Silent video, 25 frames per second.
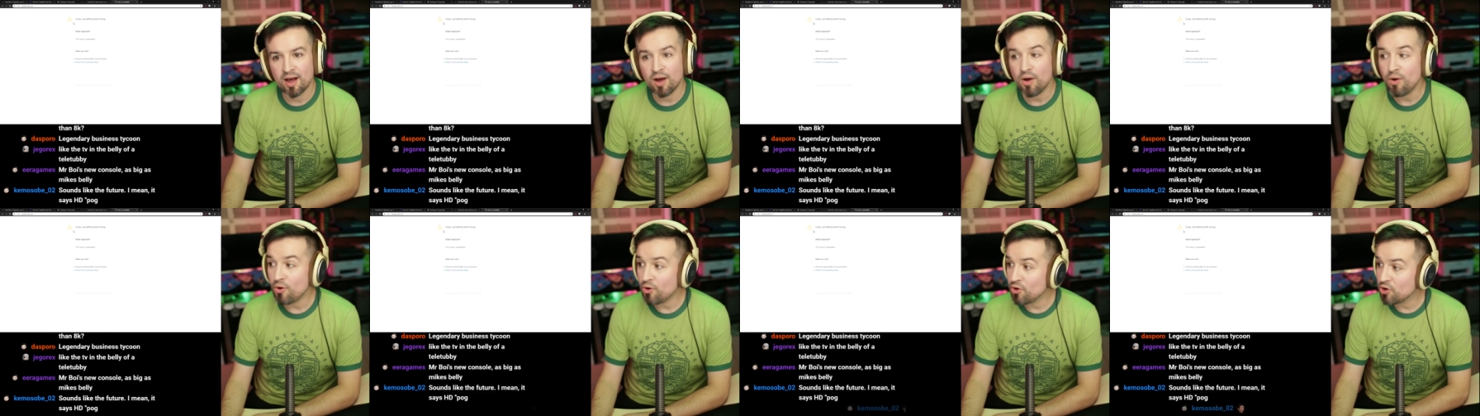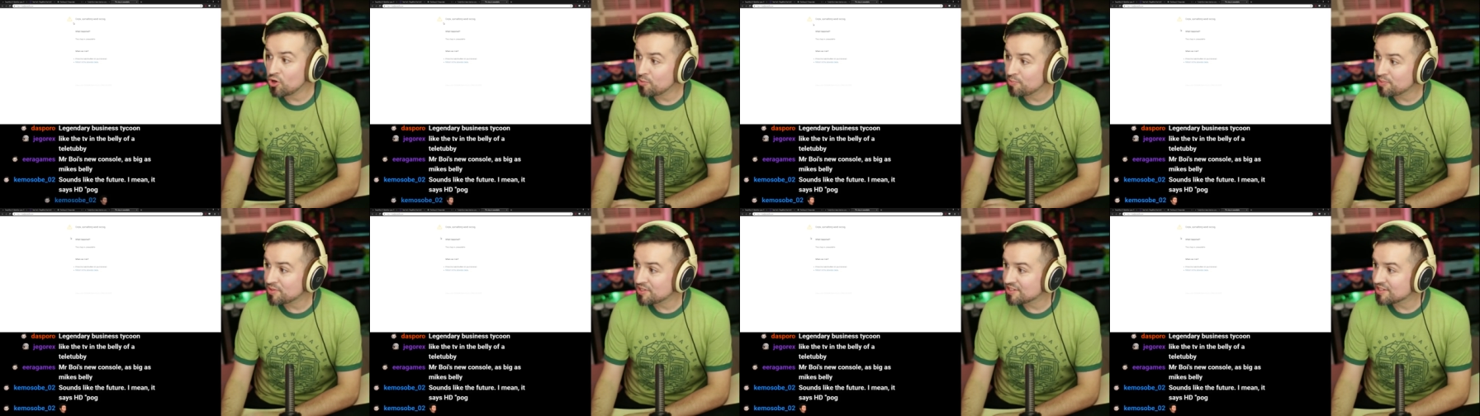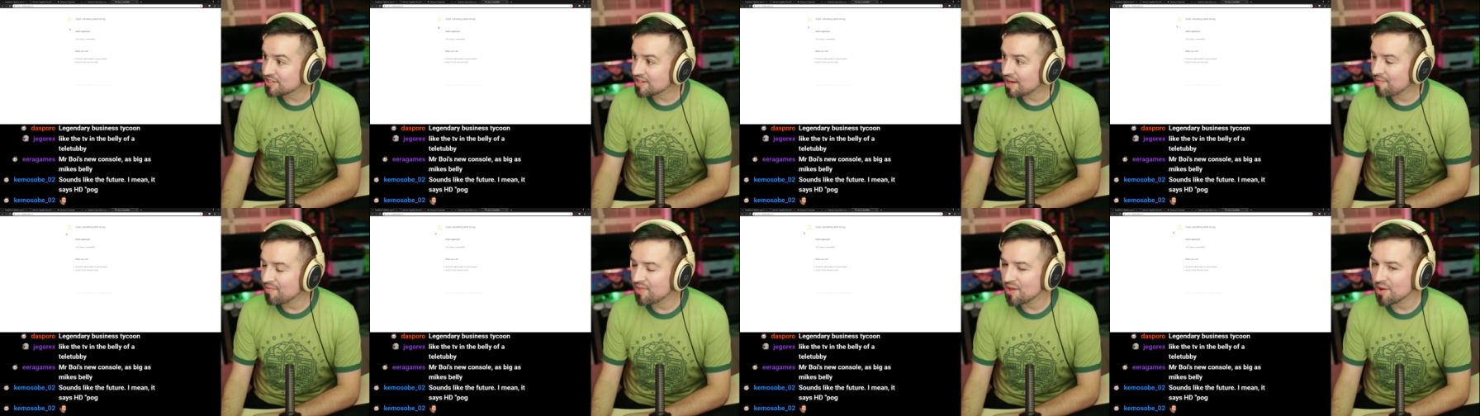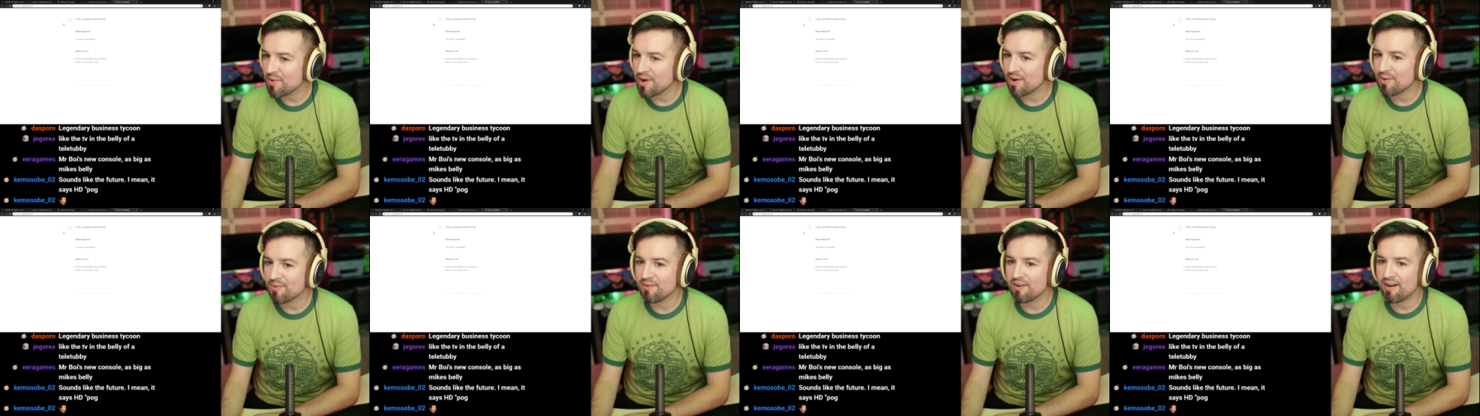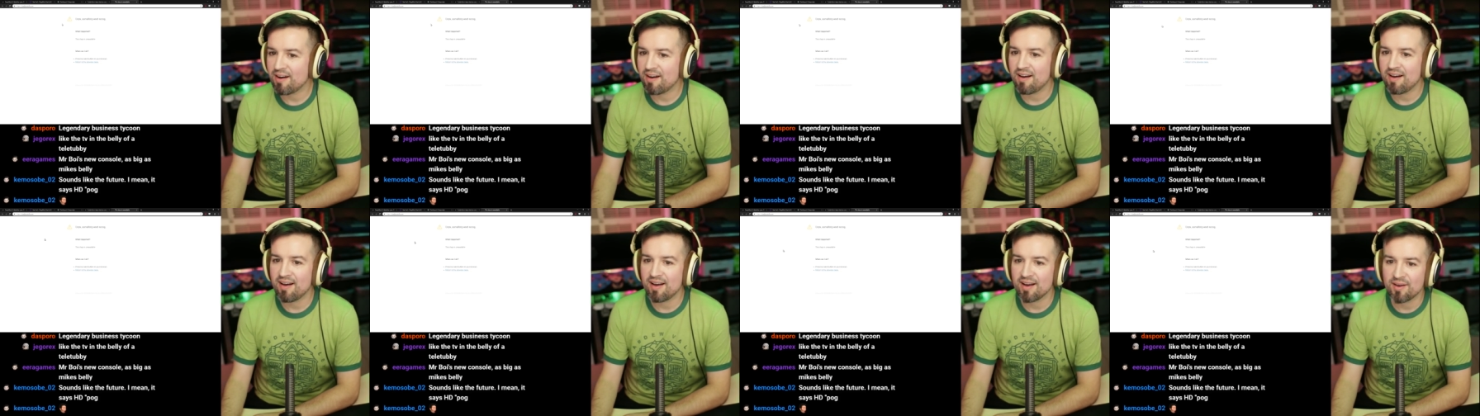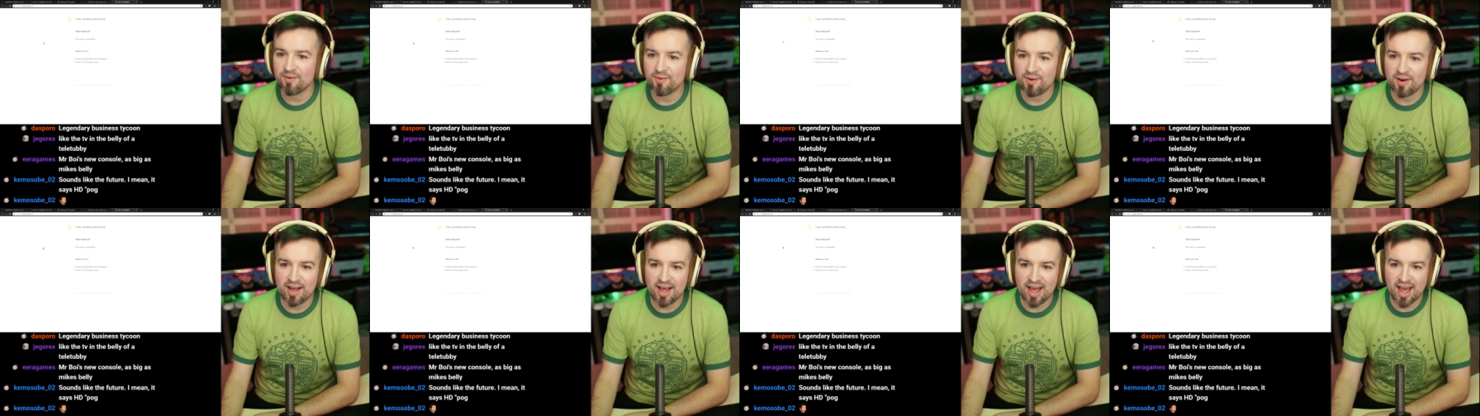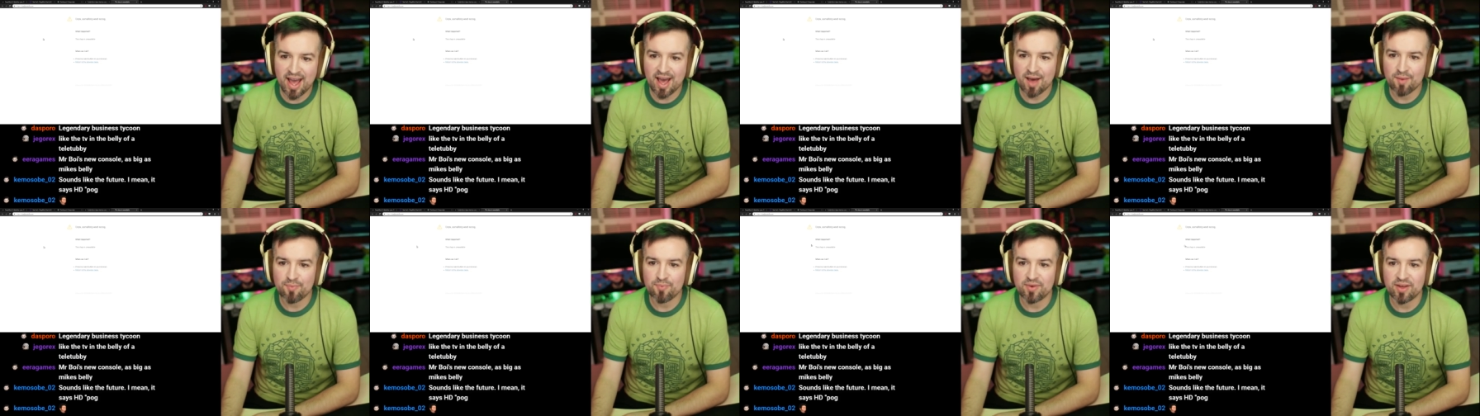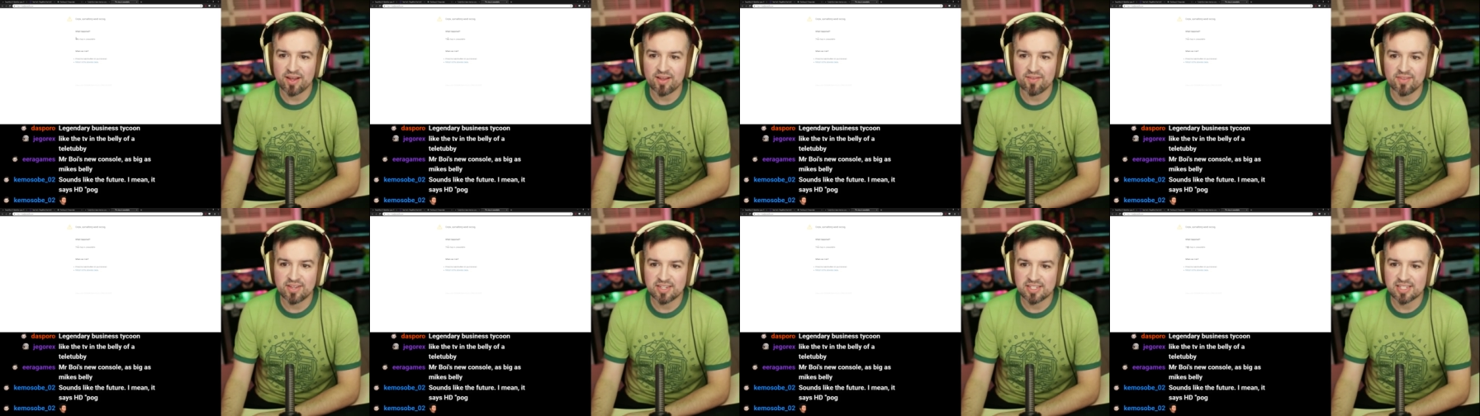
Oops, something went wrong. What happened?